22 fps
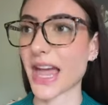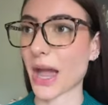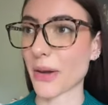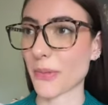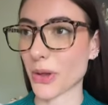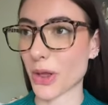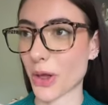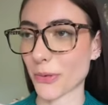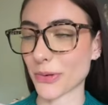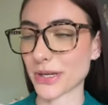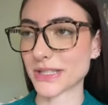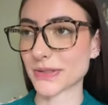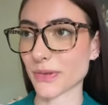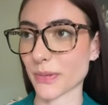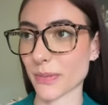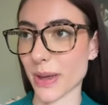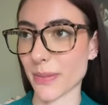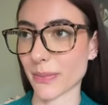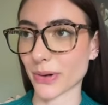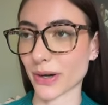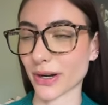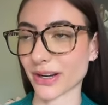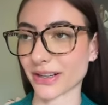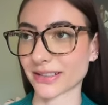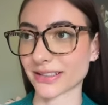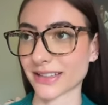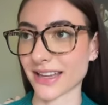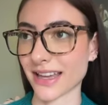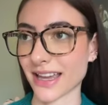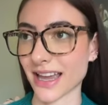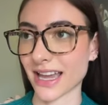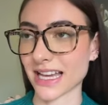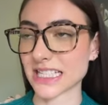I will always remember,
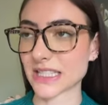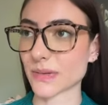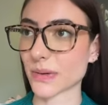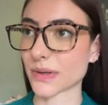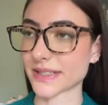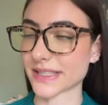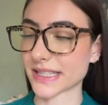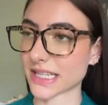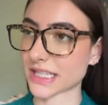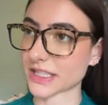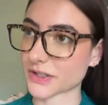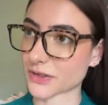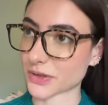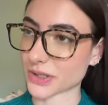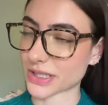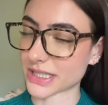as well as the history